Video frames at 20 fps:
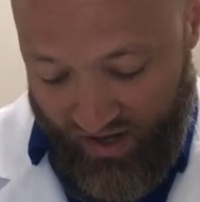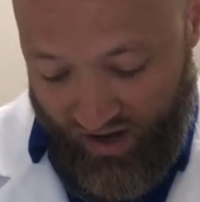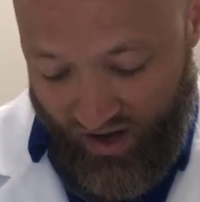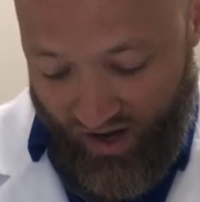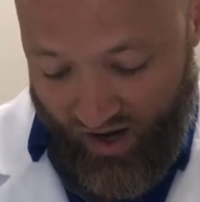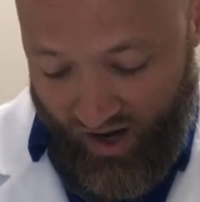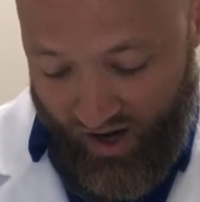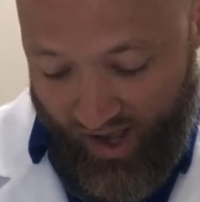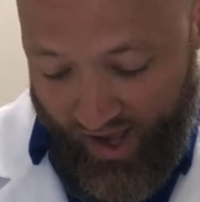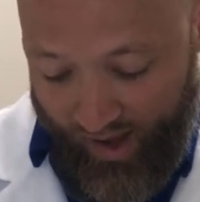
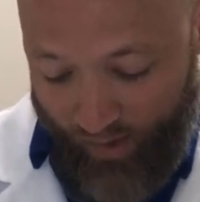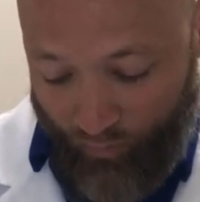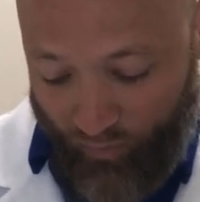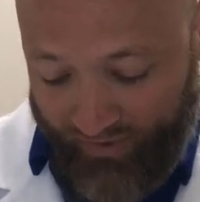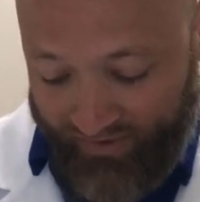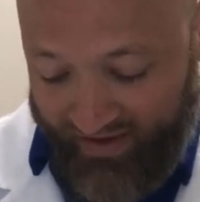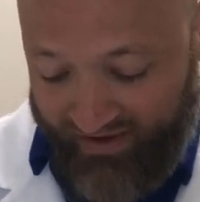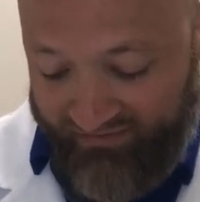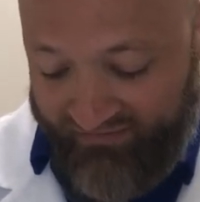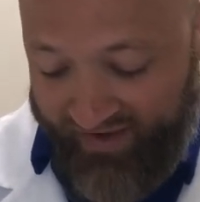Uh, and
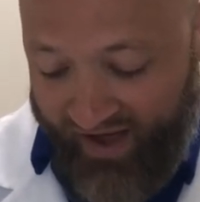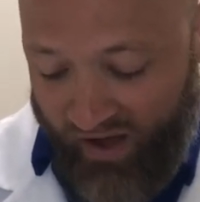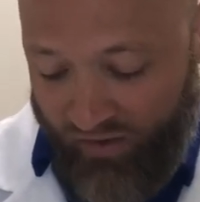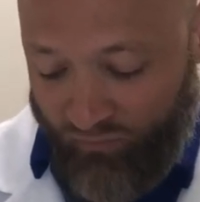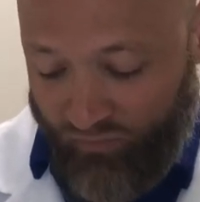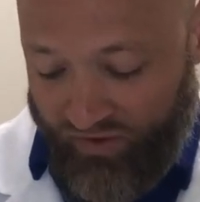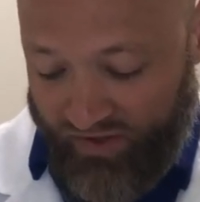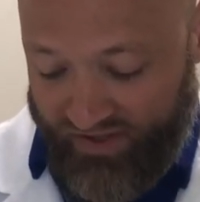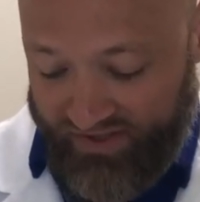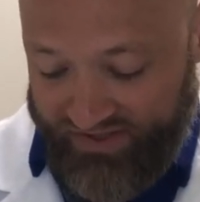what they
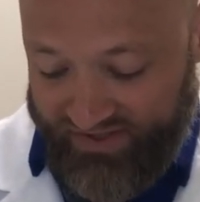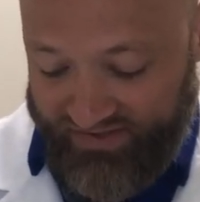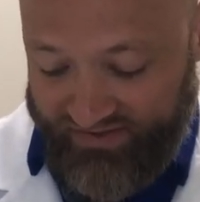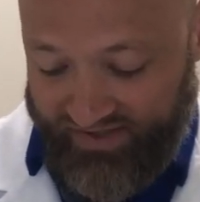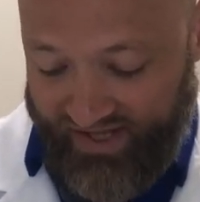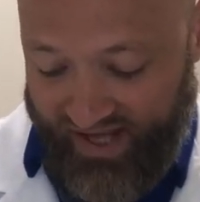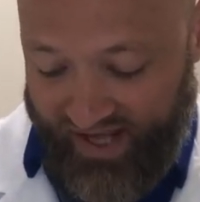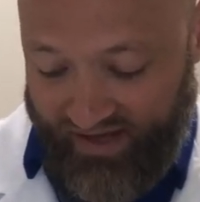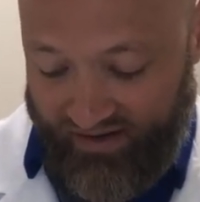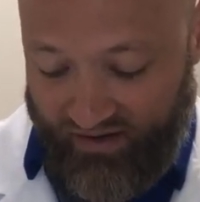found was
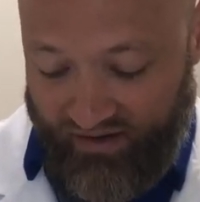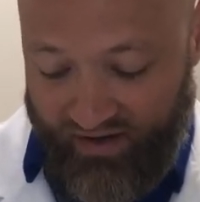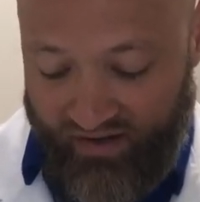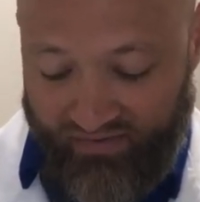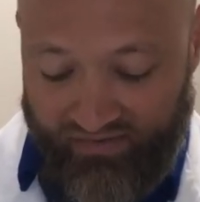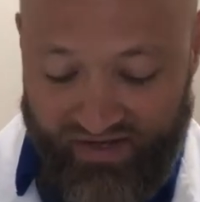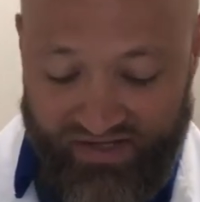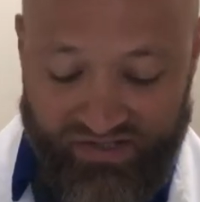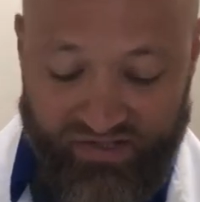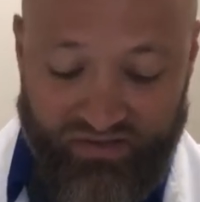
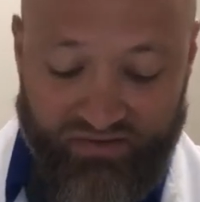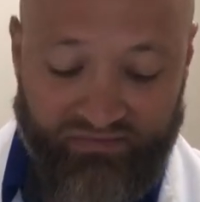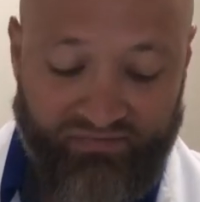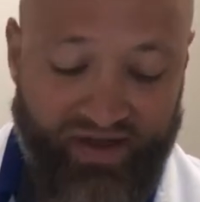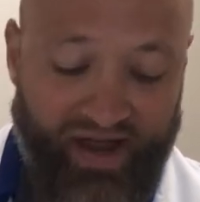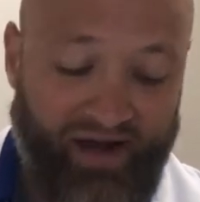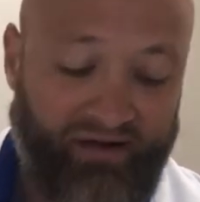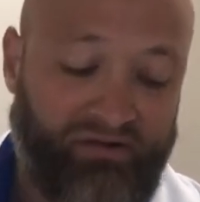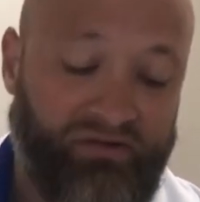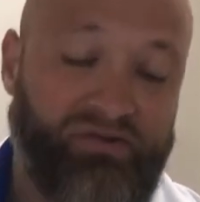that these are the
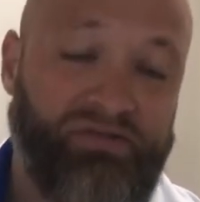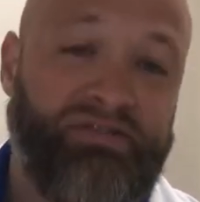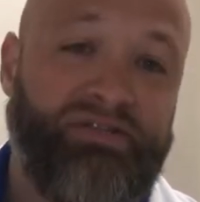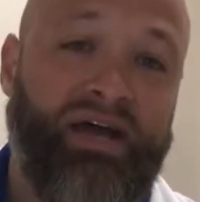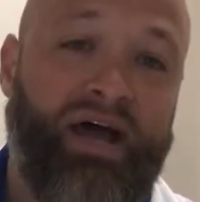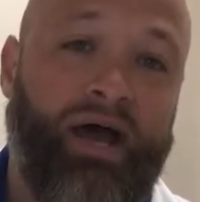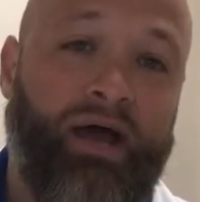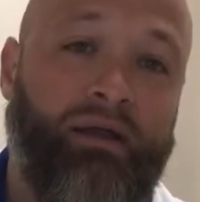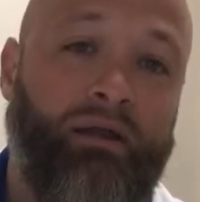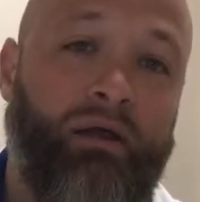factors
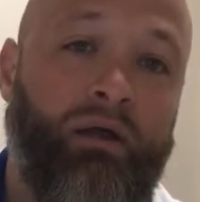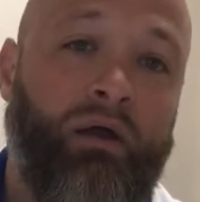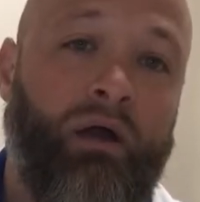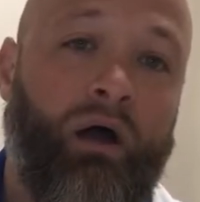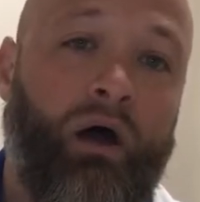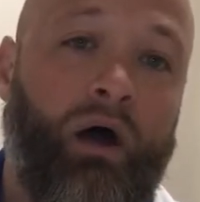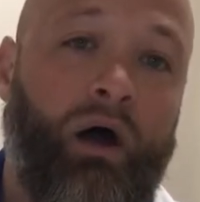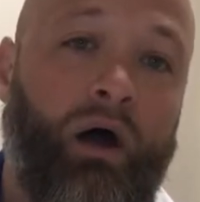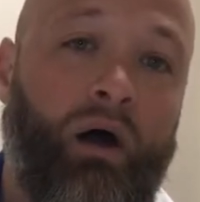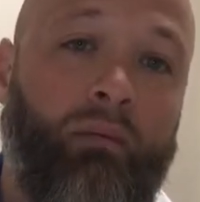that,
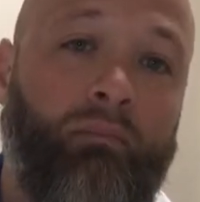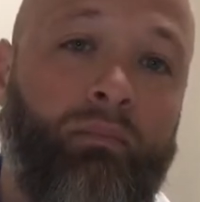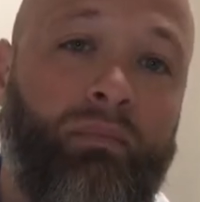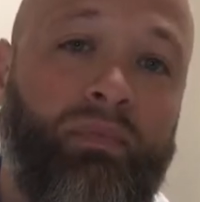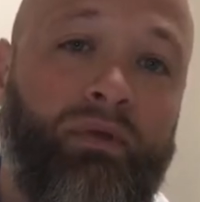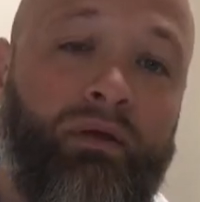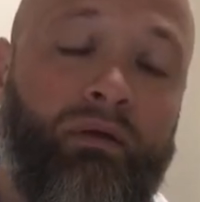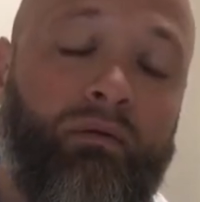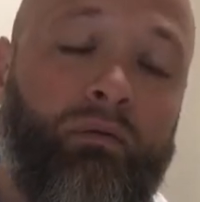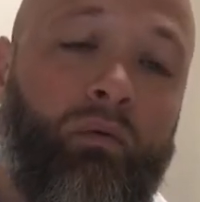um,
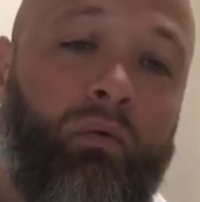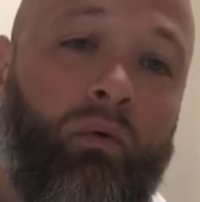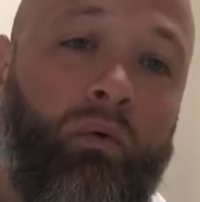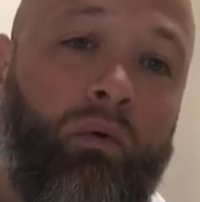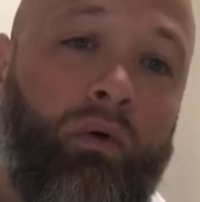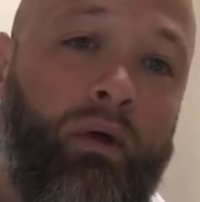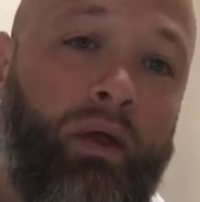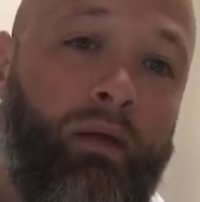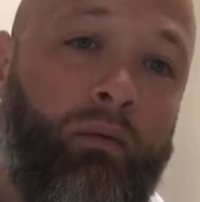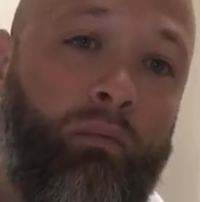
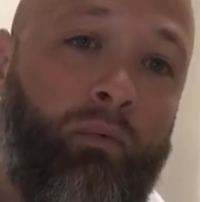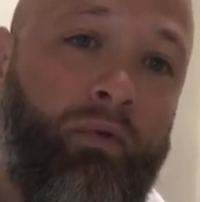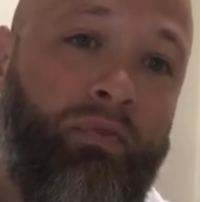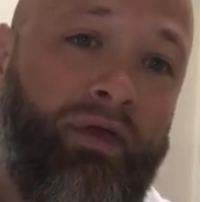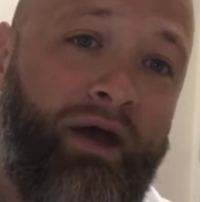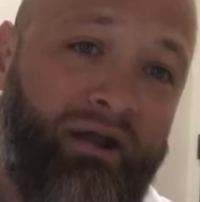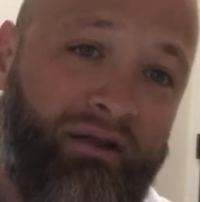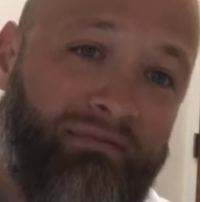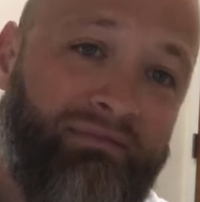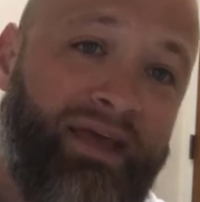
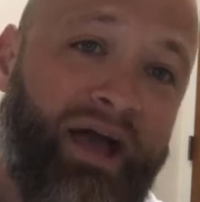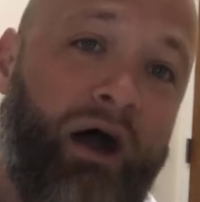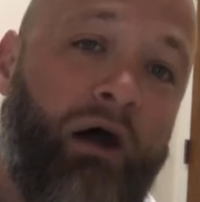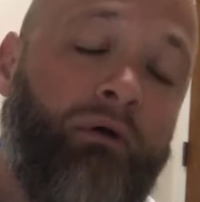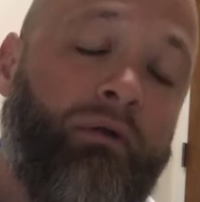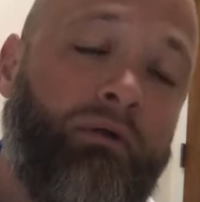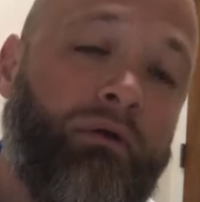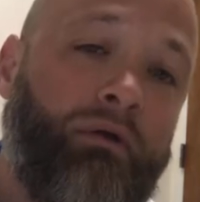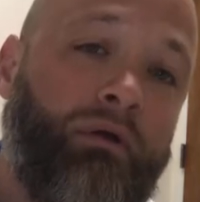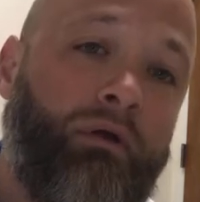without a
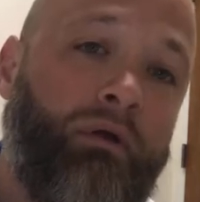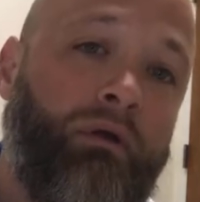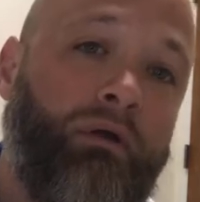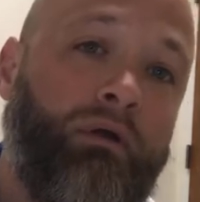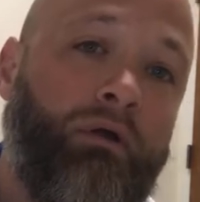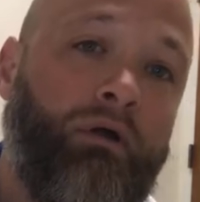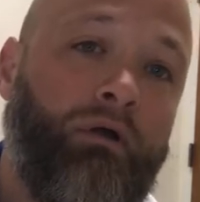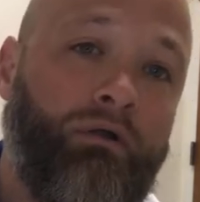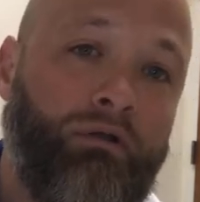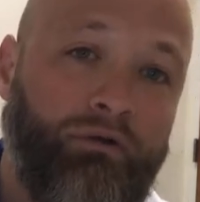doubt,
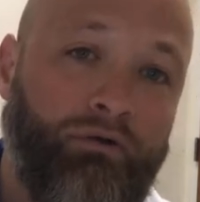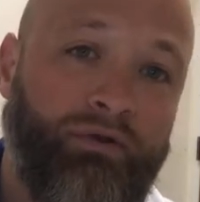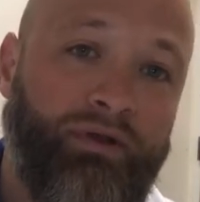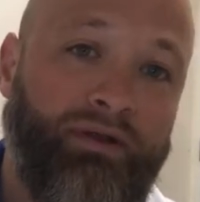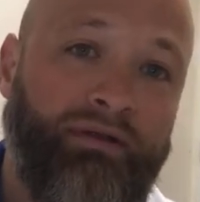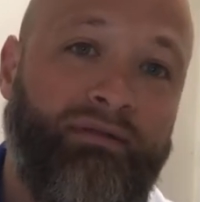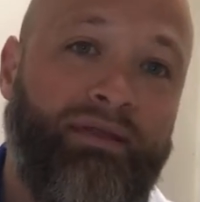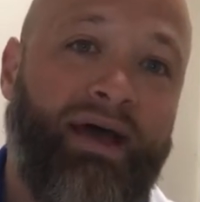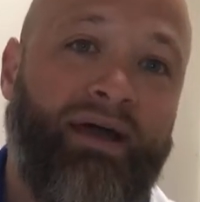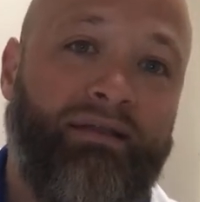
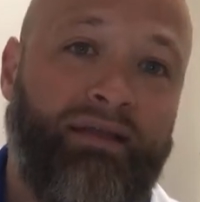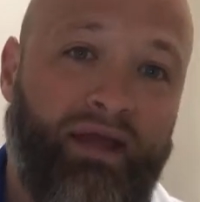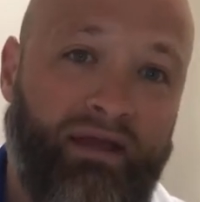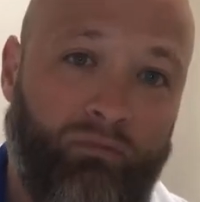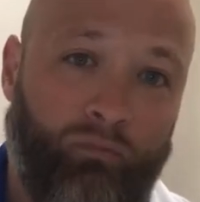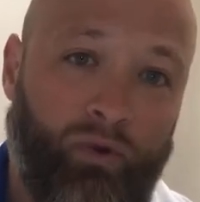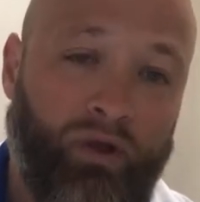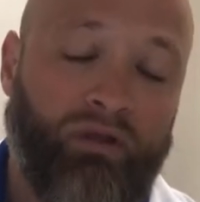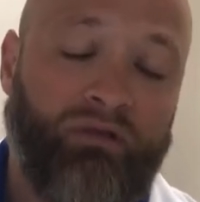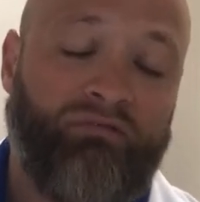concluded that
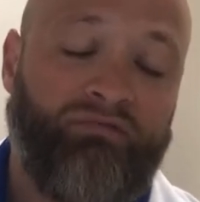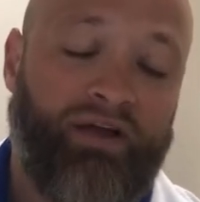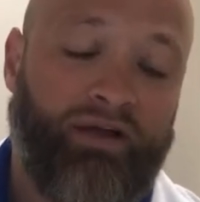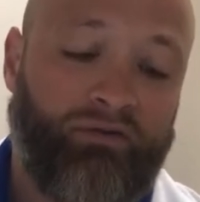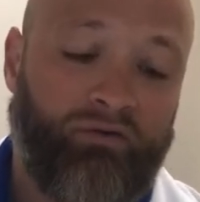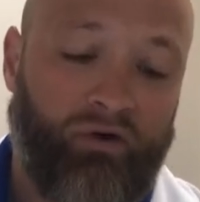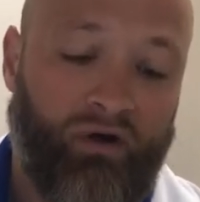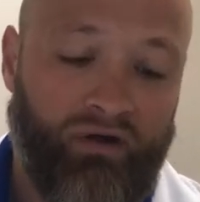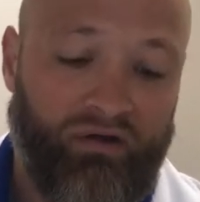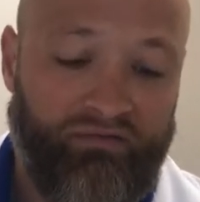it will
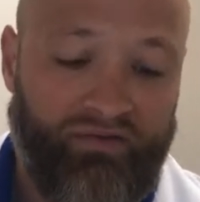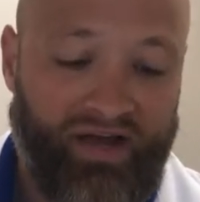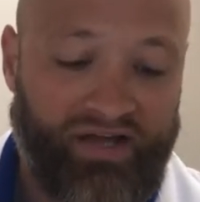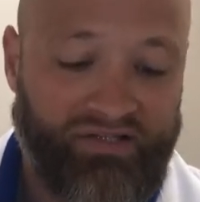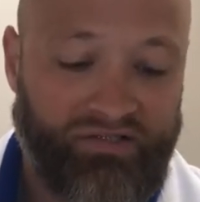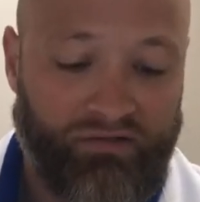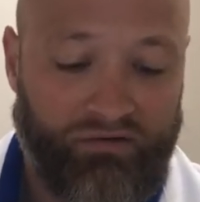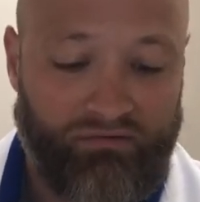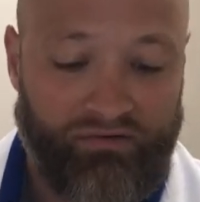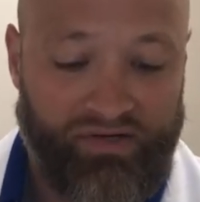affect
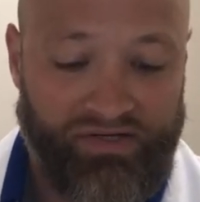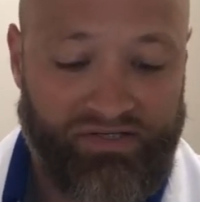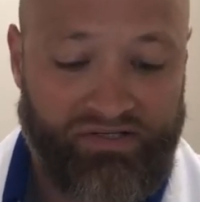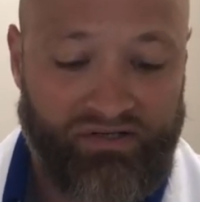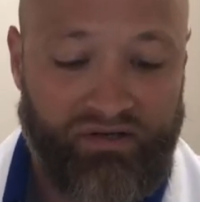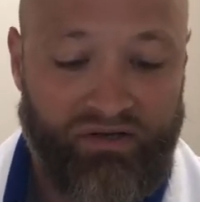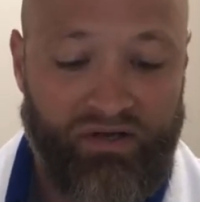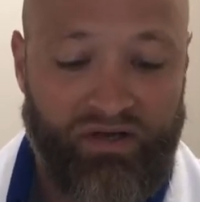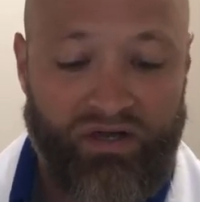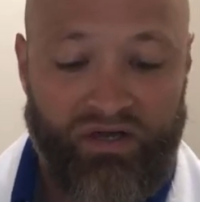cardiovascular
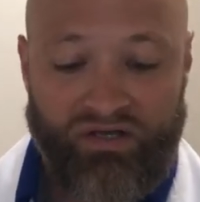risk.